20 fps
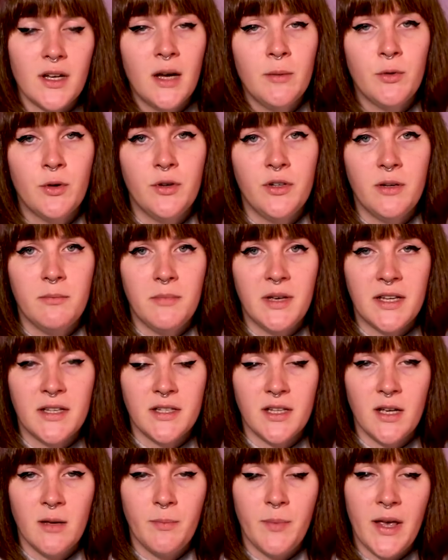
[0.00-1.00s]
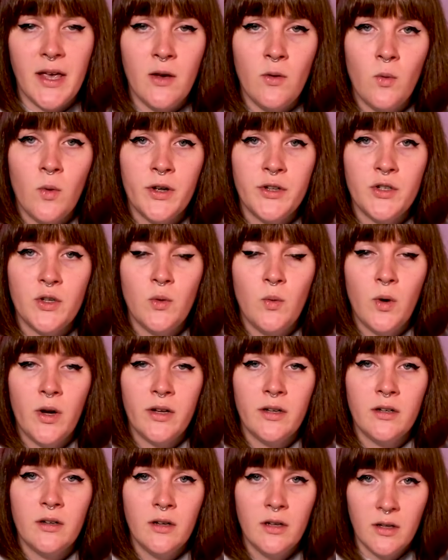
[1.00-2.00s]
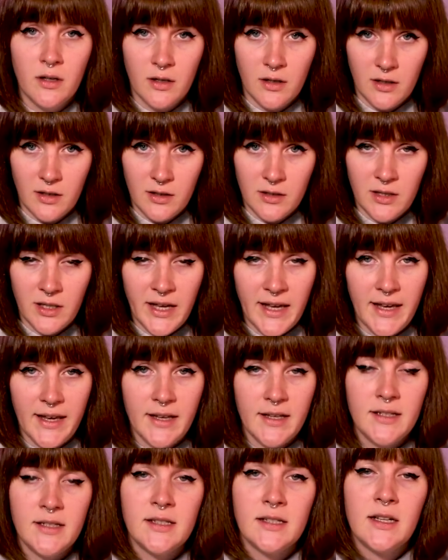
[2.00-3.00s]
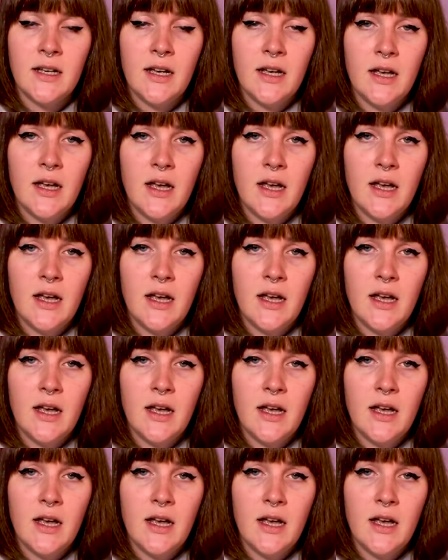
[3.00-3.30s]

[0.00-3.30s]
I'm going to mix up a one-to-one glaze